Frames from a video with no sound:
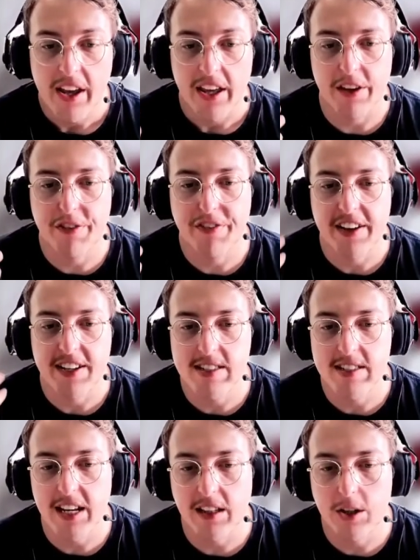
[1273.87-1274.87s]
If I
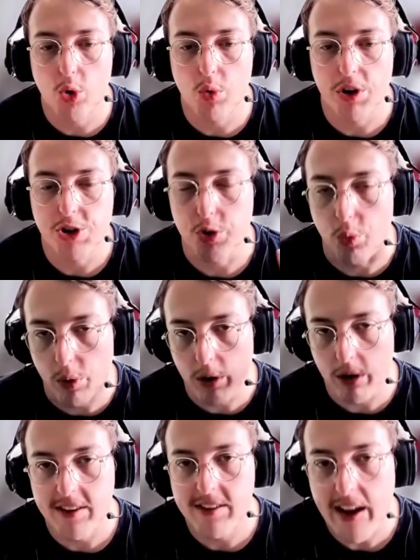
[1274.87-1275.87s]
say the creature
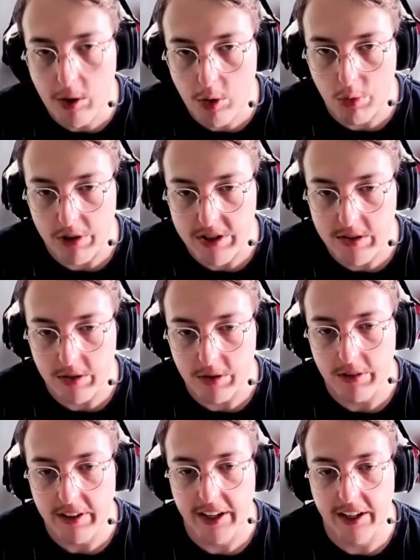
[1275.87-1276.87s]
will attack
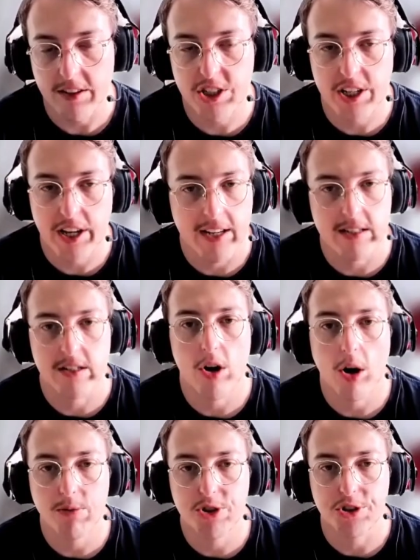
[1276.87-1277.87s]
Crystal and she has the
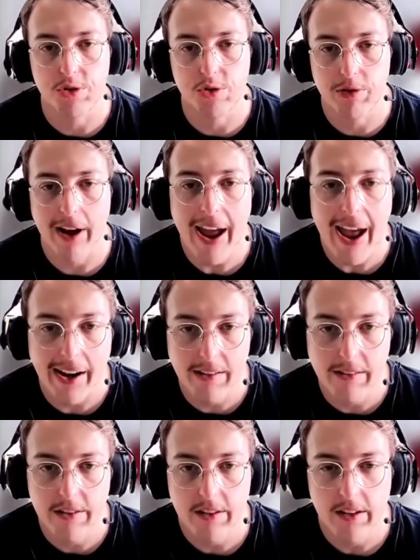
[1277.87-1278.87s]
option to
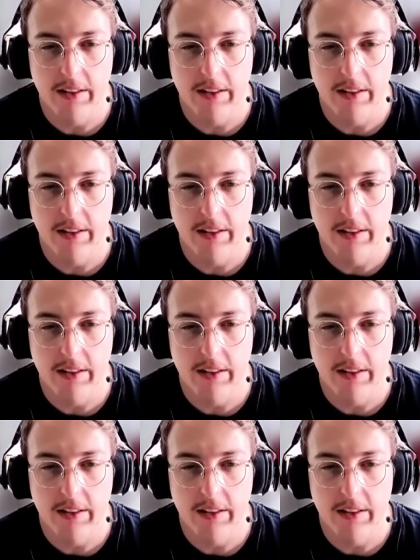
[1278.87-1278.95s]
act,